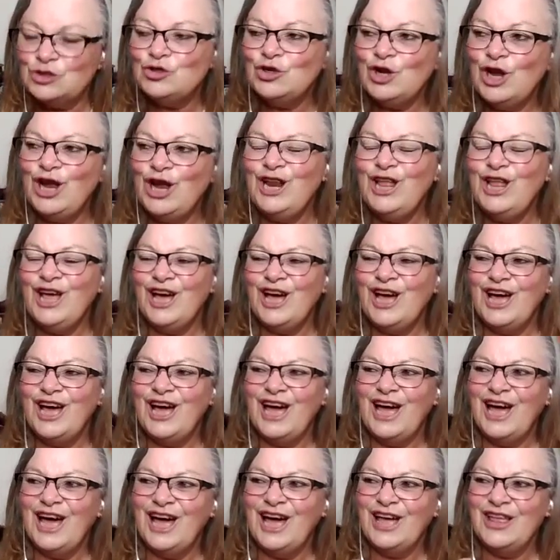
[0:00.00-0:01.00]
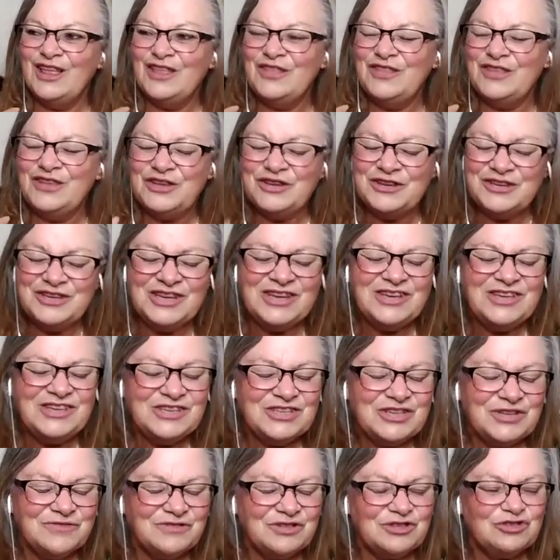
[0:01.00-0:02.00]
Australia and the
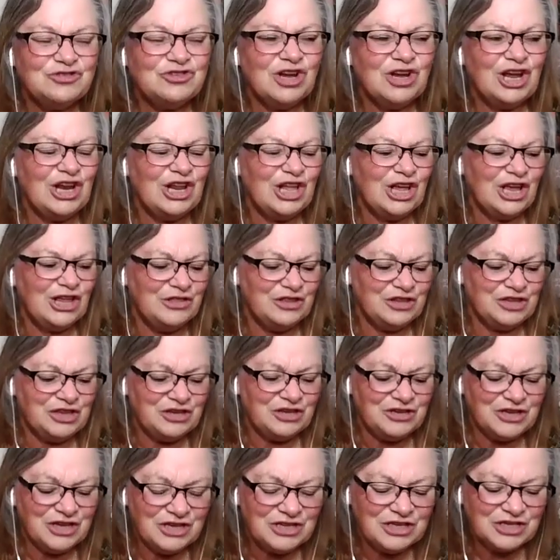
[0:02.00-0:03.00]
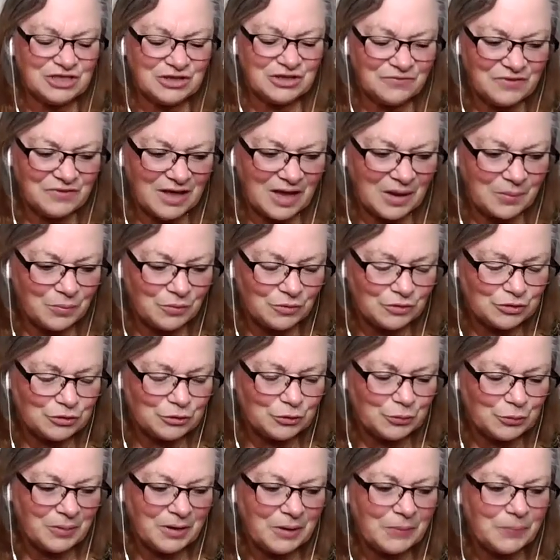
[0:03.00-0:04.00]
uniqueness of Australia and the uniqueness of the
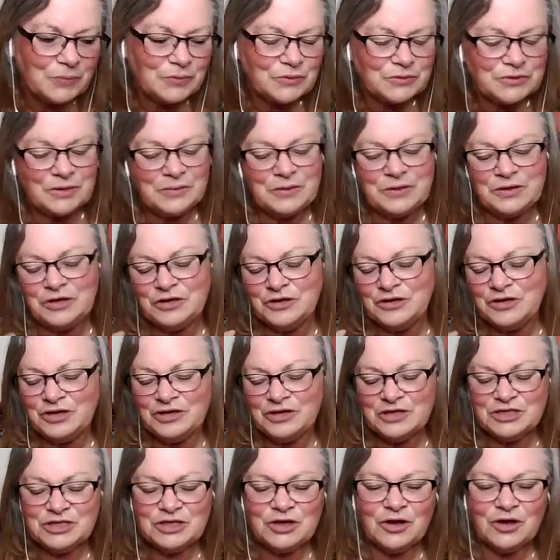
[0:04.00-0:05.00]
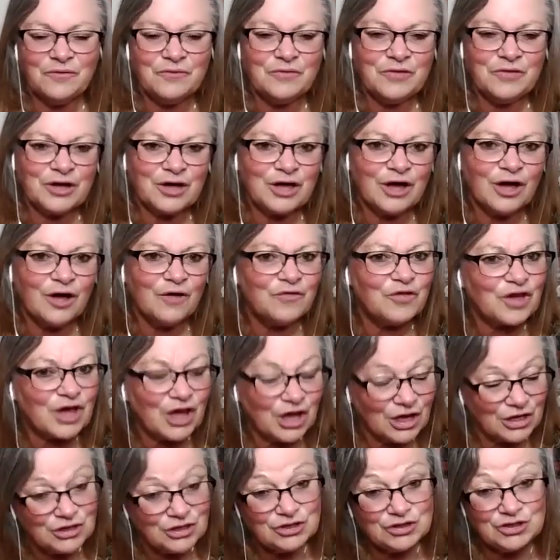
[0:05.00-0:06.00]
Aboriginal peoples and the uniqueness of the
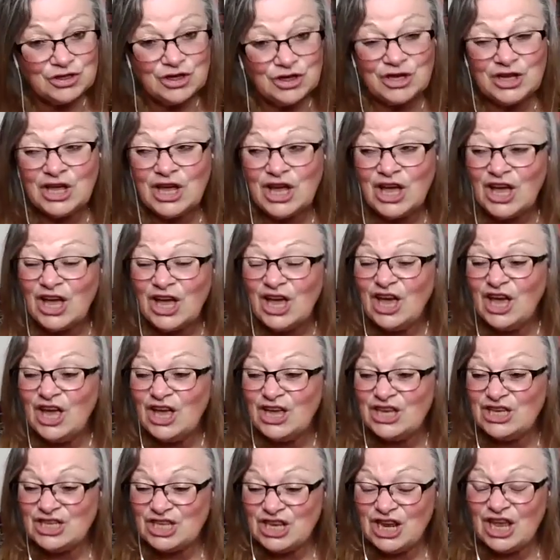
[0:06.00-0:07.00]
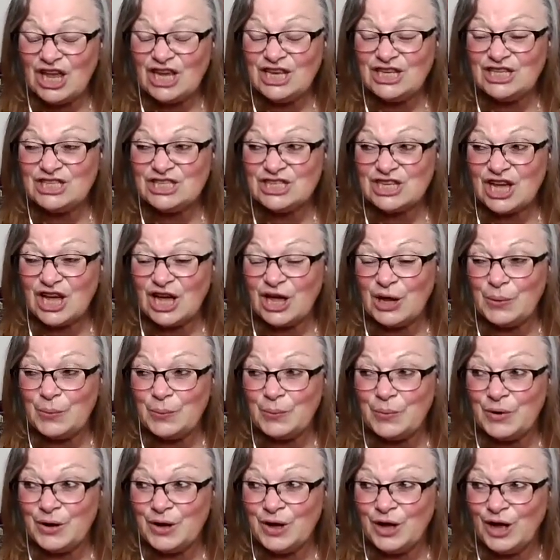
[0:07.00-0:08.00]
country, its
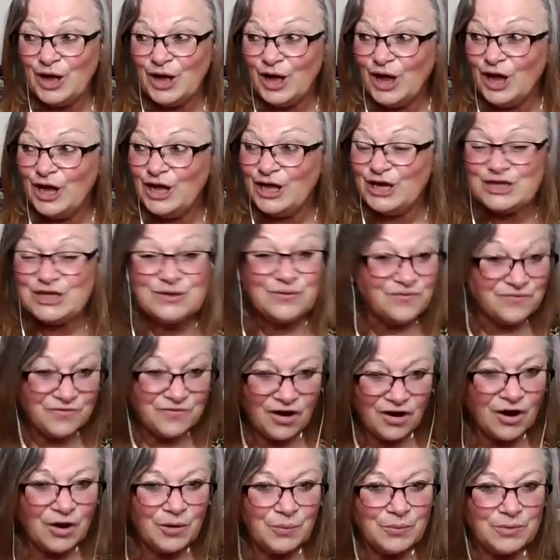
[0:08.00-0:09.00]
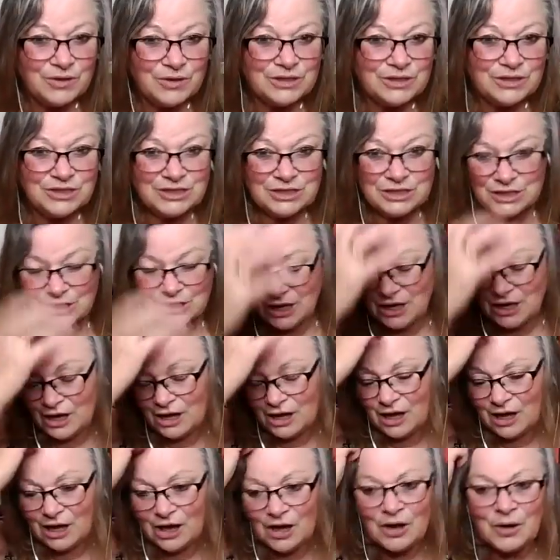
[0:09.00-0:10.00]
landscape, its environment,
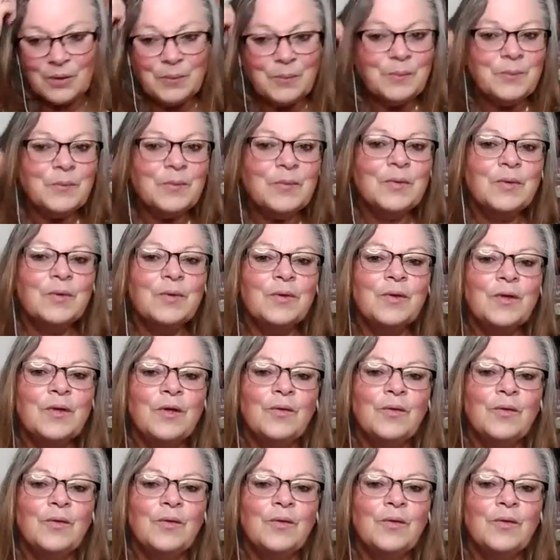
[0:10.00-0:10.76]
the